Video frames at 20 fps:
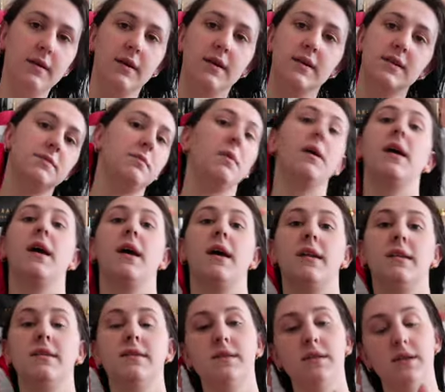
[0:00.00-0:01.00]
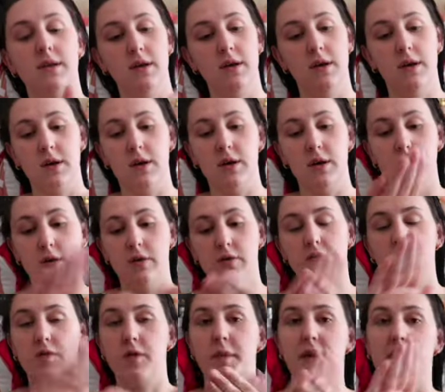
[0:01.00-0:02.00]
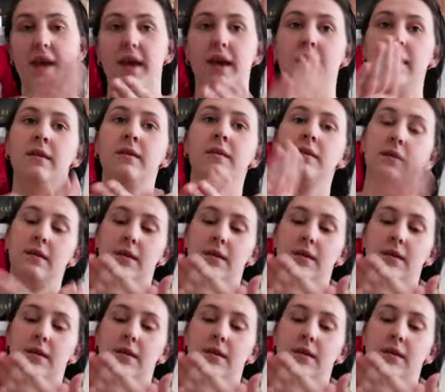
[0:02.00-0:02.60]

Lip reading: into my hand, rub it in.